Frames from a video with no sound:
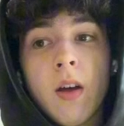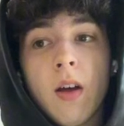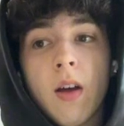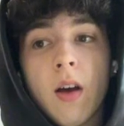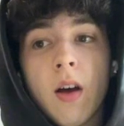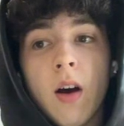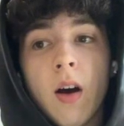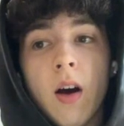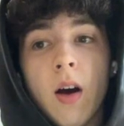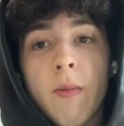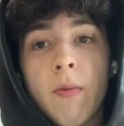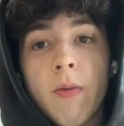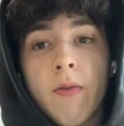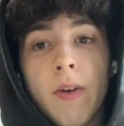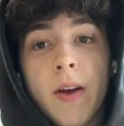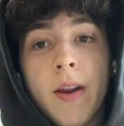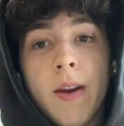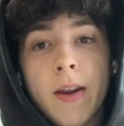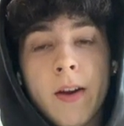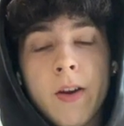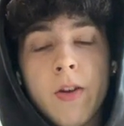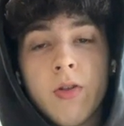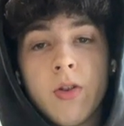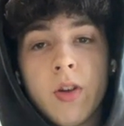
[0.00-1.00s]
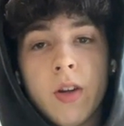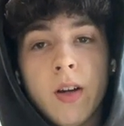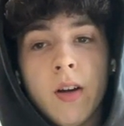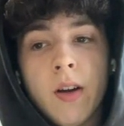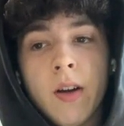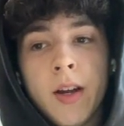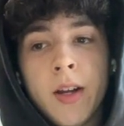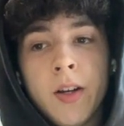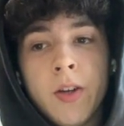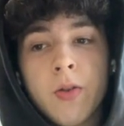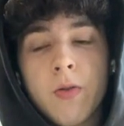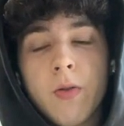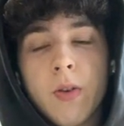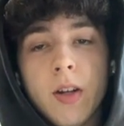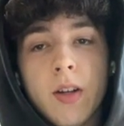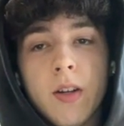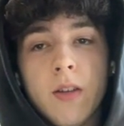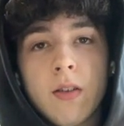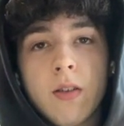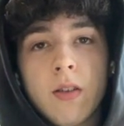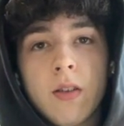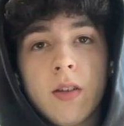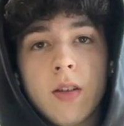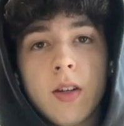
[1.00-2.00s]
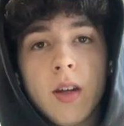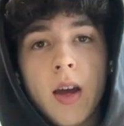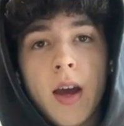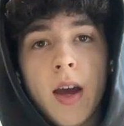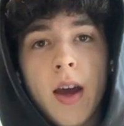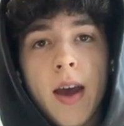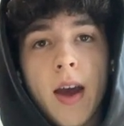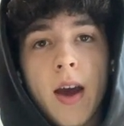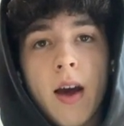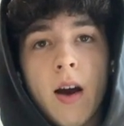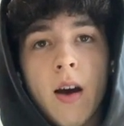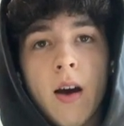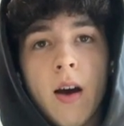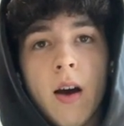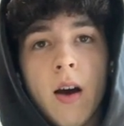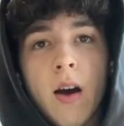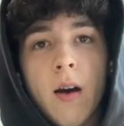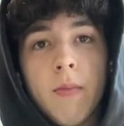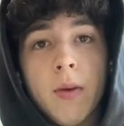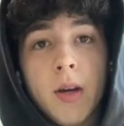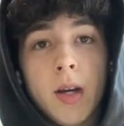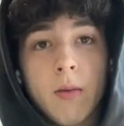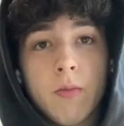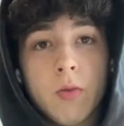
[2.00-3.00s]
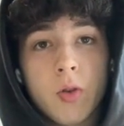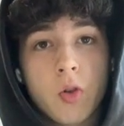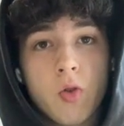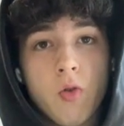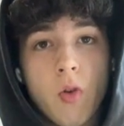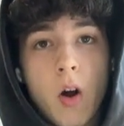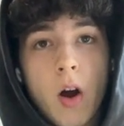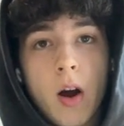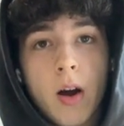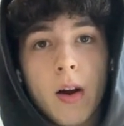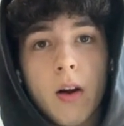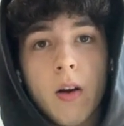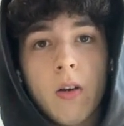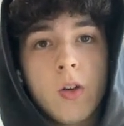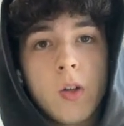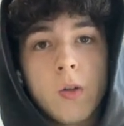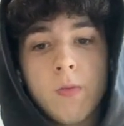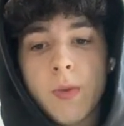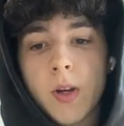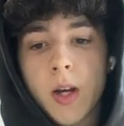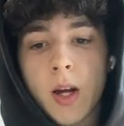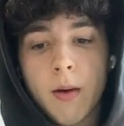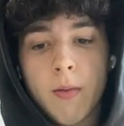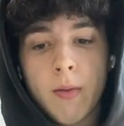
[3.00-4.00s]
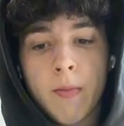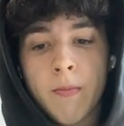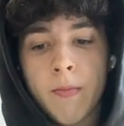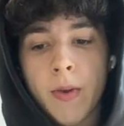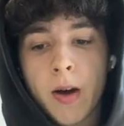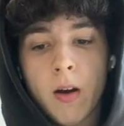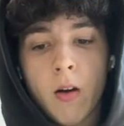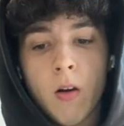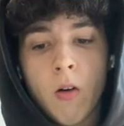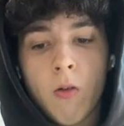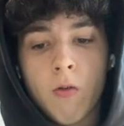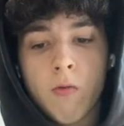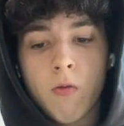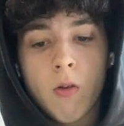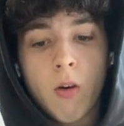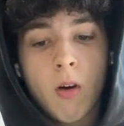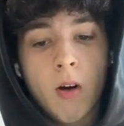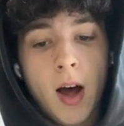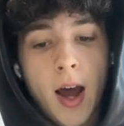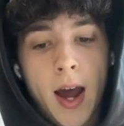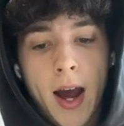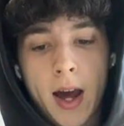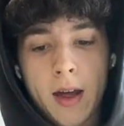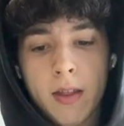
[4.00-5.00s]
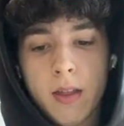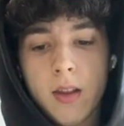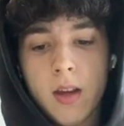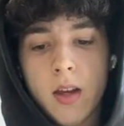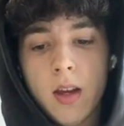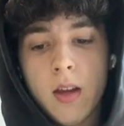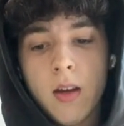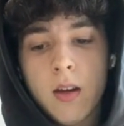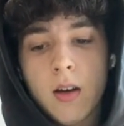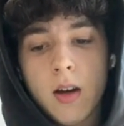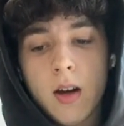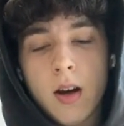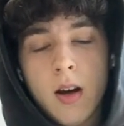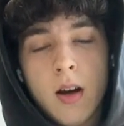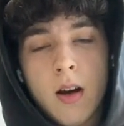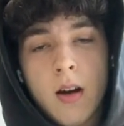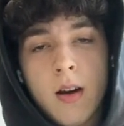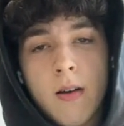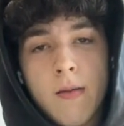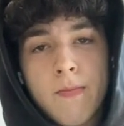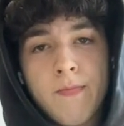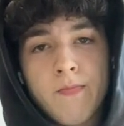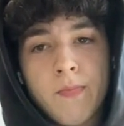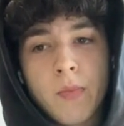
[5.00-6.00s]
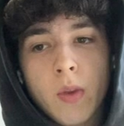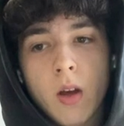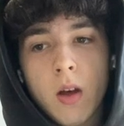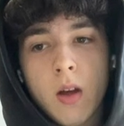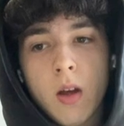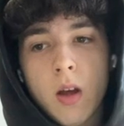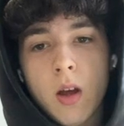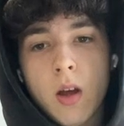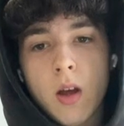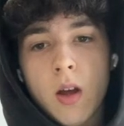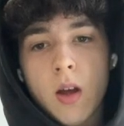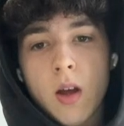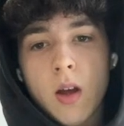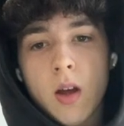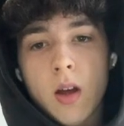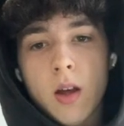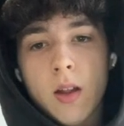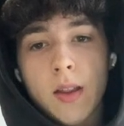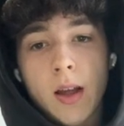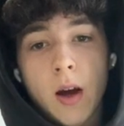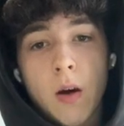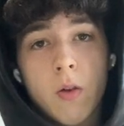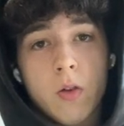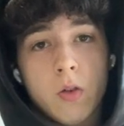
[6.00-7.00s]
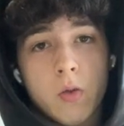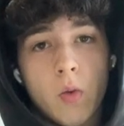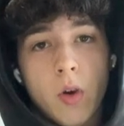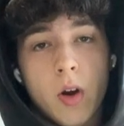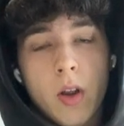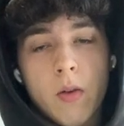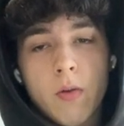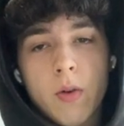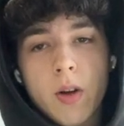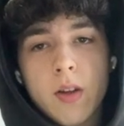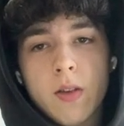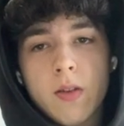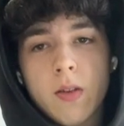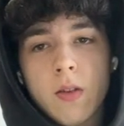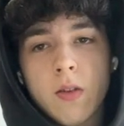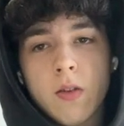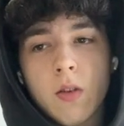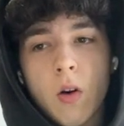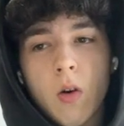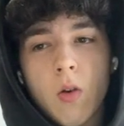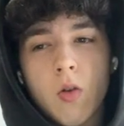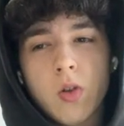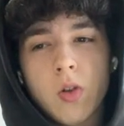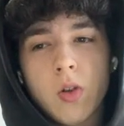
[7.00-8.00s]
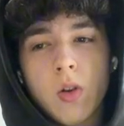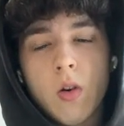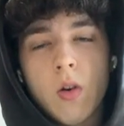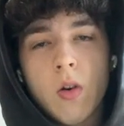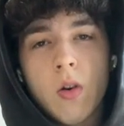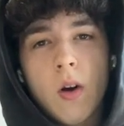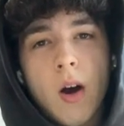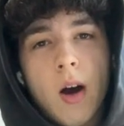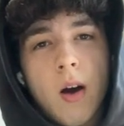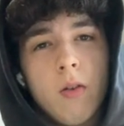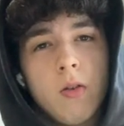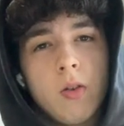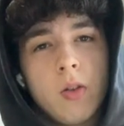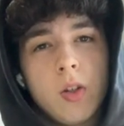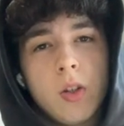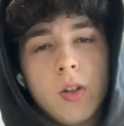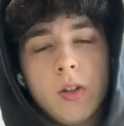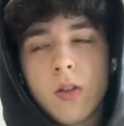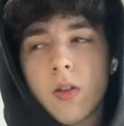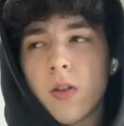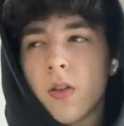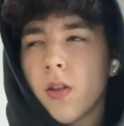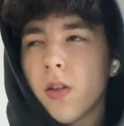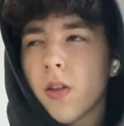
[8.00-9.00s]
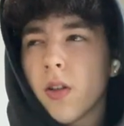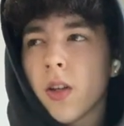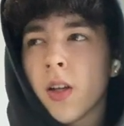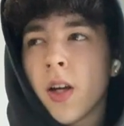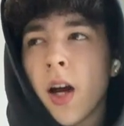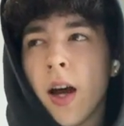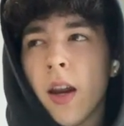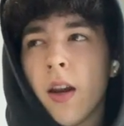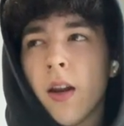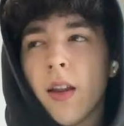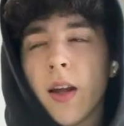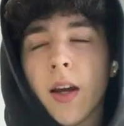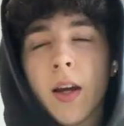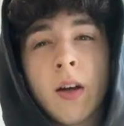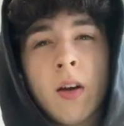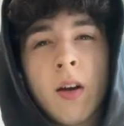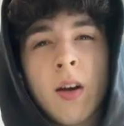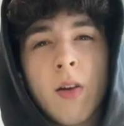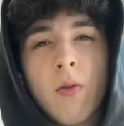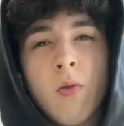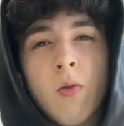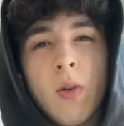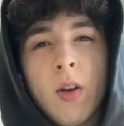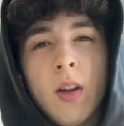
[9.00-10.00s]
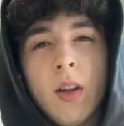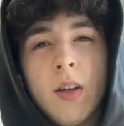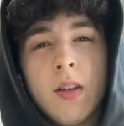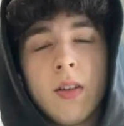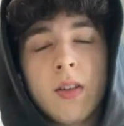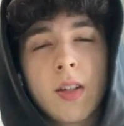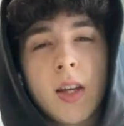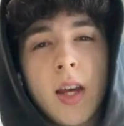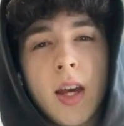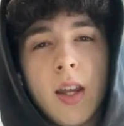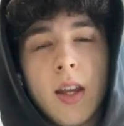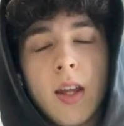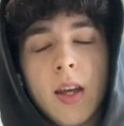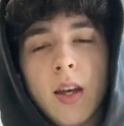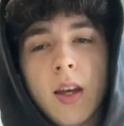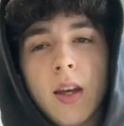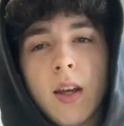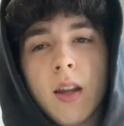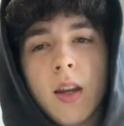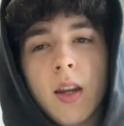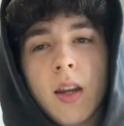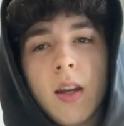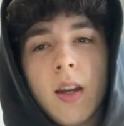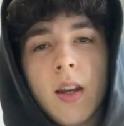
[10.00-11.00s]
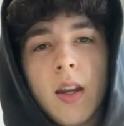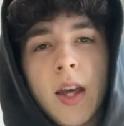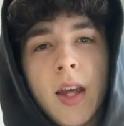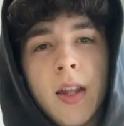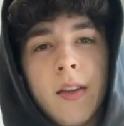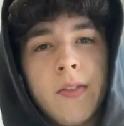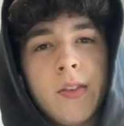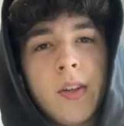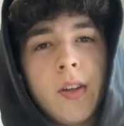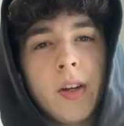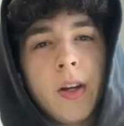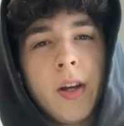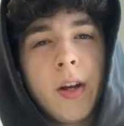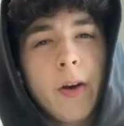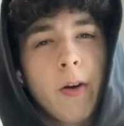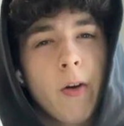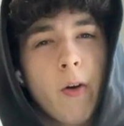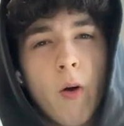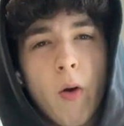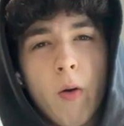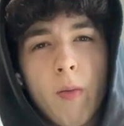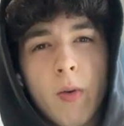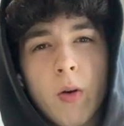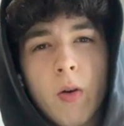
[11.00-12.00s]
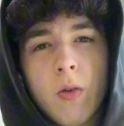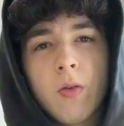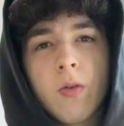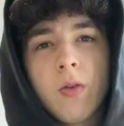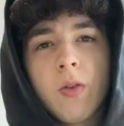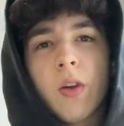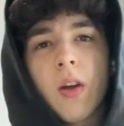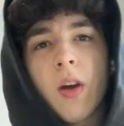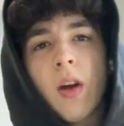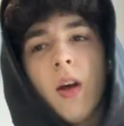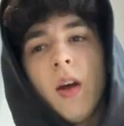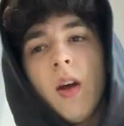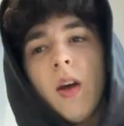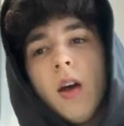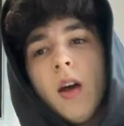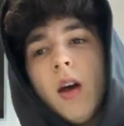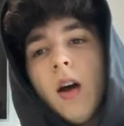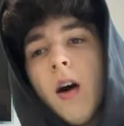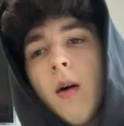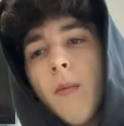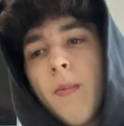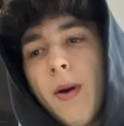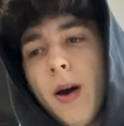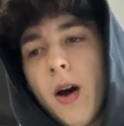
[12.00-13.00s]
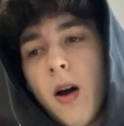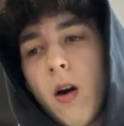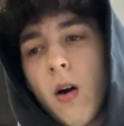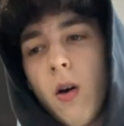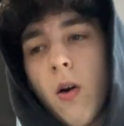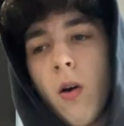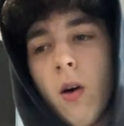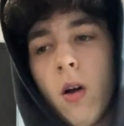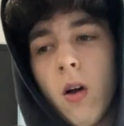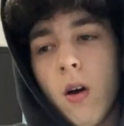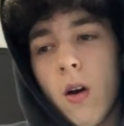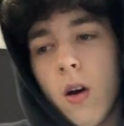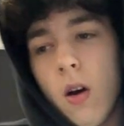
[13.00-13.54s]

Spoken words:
prevent injuries, become stronger, just become a better overall athlete. That was one of the reasons. Also, I was just kind of like really skinny and insecure almost about